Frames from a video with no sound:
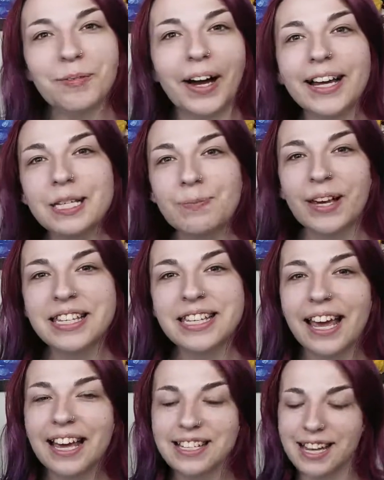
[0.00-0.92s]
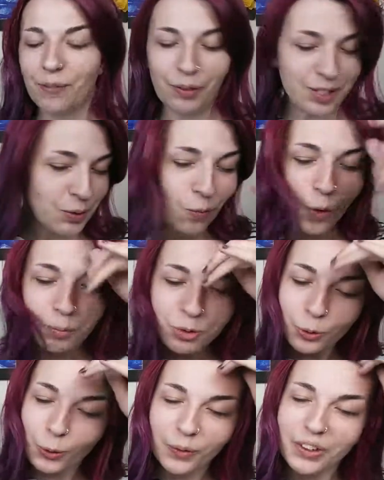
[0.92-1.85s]
MySpace days. I went to
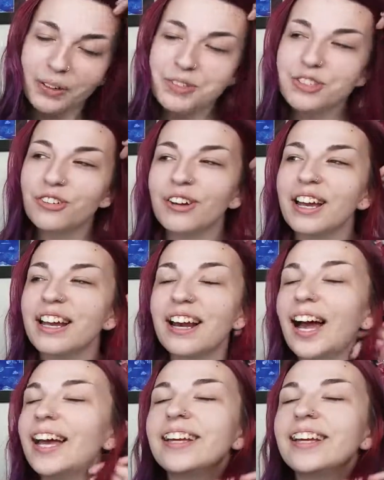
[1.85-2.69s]
Warped Tour when it was great.